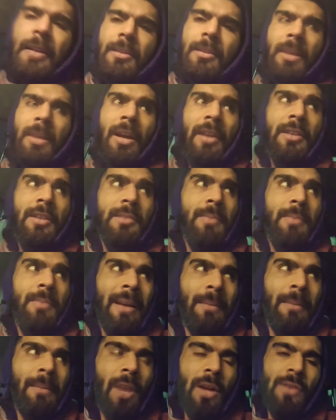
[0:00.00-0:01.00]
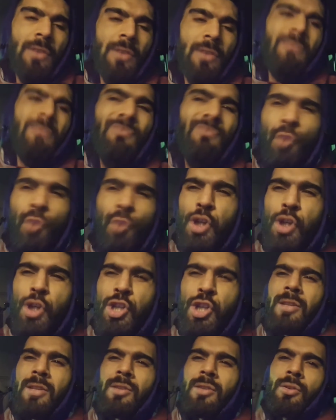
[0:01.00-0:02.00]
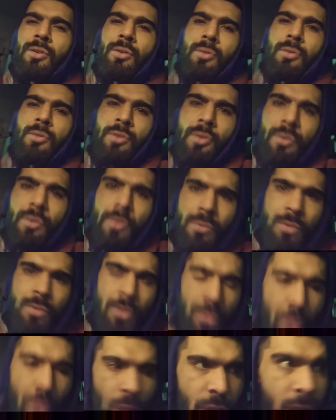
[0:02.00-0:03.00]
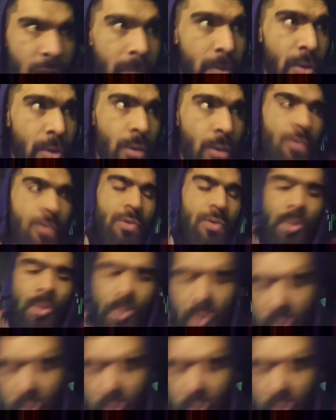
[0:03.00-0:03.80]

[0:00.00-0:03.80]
be honest, and I'm not rushing to judge him too soon,